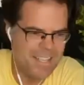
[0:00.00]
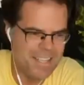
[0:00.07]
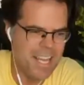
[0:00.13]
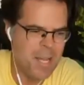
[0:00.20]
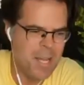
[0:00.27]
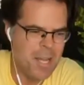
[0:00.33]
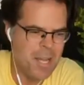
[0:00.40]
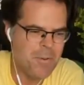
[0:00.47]

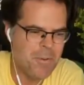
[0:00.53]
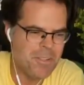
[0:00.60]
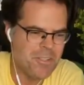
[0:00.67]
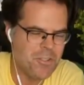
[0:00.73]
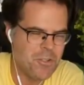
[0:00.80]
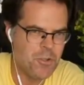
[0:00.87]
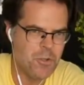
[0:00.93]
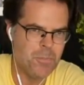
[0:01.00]
the neighbor's
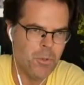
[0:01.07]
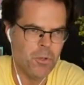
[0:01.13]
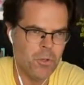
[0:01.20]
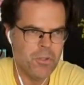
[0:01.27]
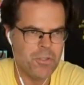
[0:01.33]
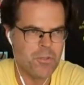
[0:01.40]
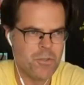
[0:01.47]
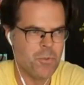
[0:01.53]
two
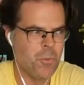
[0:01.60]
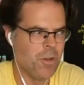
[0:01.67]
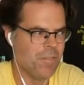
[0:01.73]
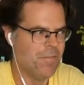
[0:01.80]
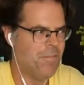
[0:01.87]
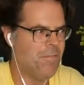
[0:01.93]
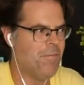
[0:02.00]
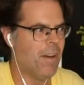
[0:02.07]
bulls were
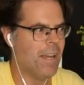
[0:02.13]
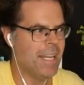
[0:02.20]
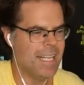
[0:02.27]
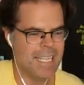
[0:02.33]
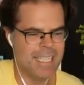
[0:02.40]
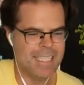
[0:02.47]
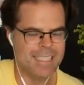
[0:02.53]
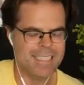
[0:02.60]

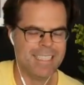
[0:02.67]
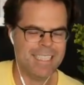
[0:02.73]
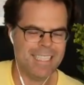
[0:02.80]
fighting